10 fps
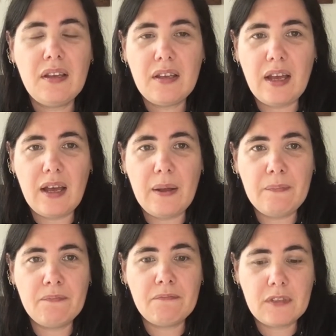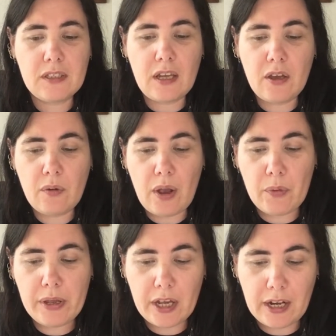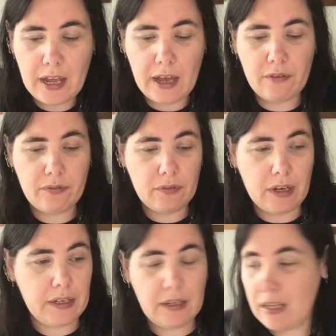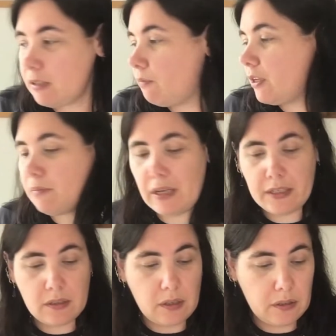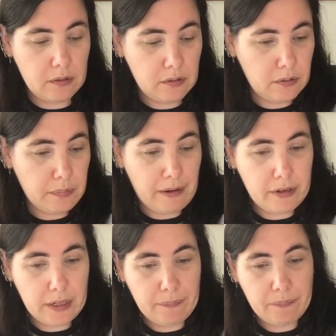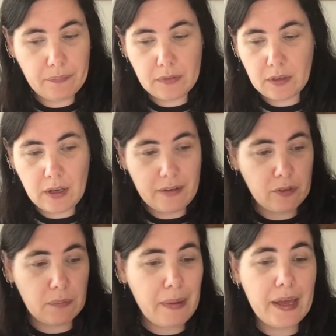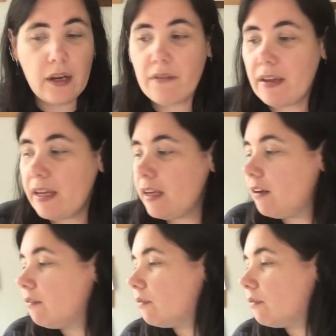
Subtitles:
So we're going to have, right, where's my list gone? I've got a pen over here.